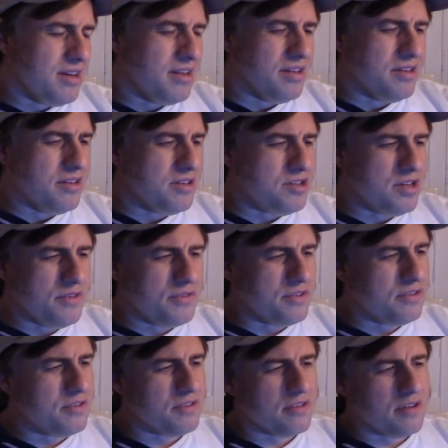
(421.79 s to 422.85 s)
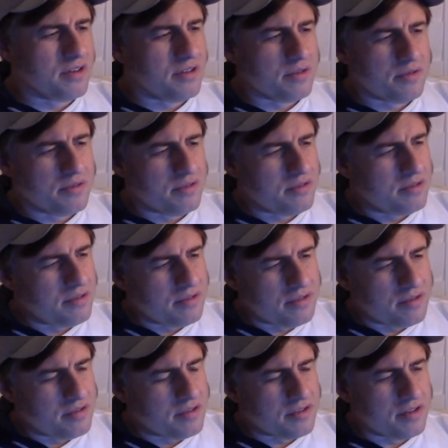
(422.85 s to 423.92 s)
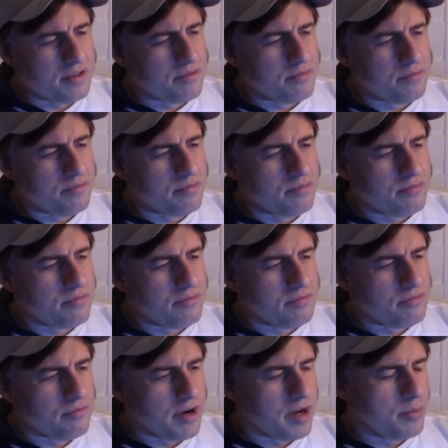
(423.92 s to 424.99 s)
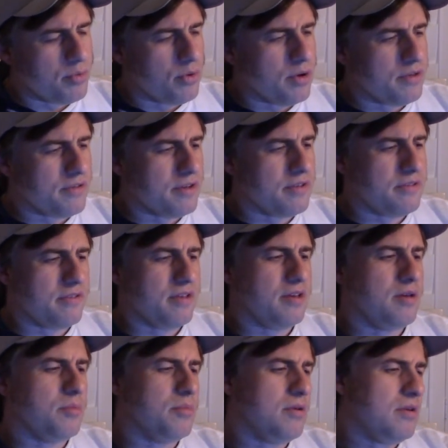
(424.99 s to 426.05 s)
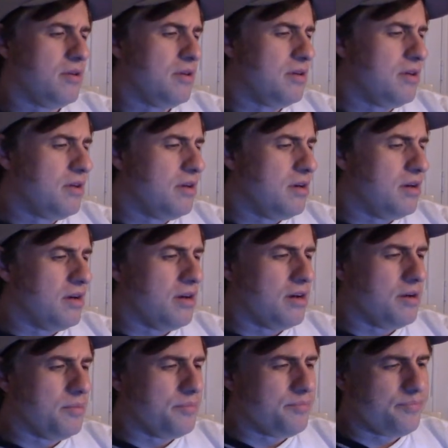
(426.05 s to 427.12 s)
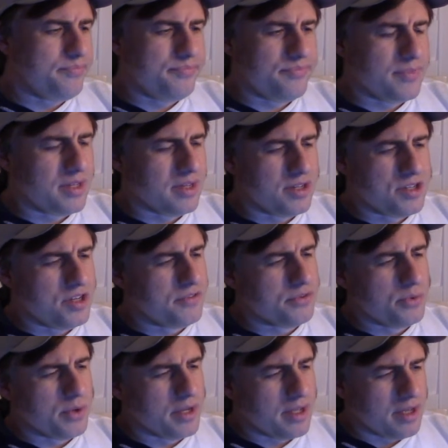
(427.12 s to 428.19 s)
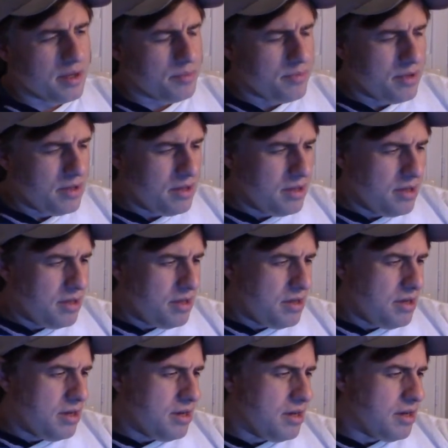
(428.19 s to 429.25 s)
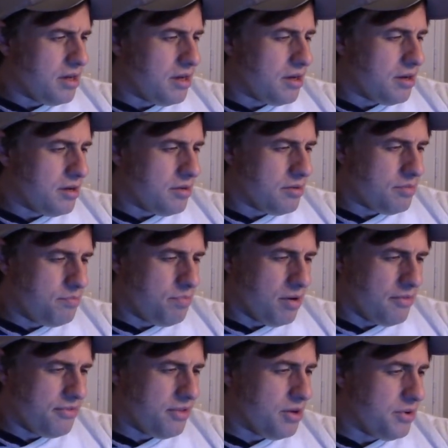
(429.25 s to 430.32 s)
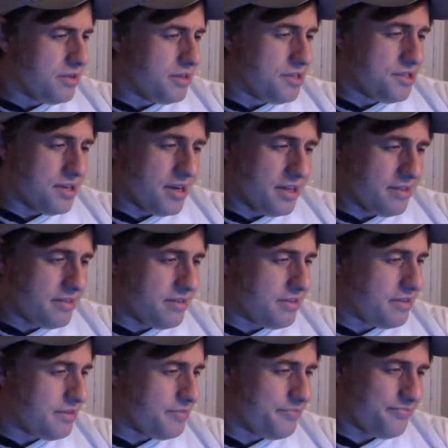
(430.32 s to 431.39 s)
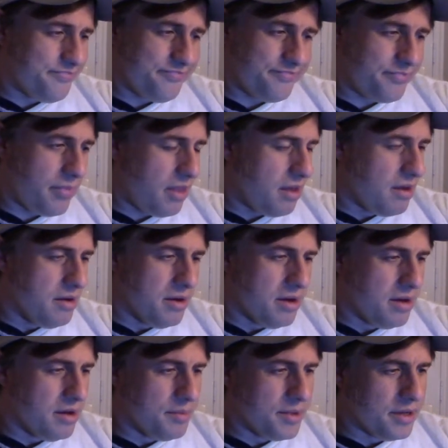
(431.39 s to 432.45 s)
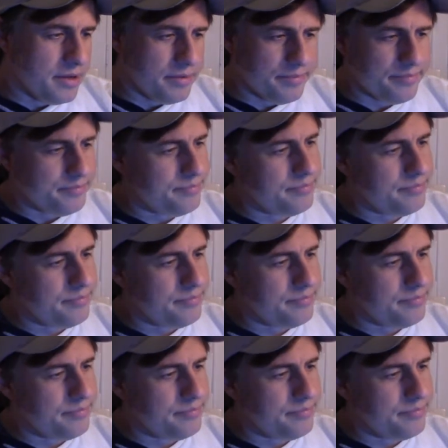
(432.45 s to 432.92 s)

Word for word: the Chiefs are just gonna they're just gonna rain points on his team. Um, and Chiefs are winning Uh, Buffalo at the Jets. Uh, I mean,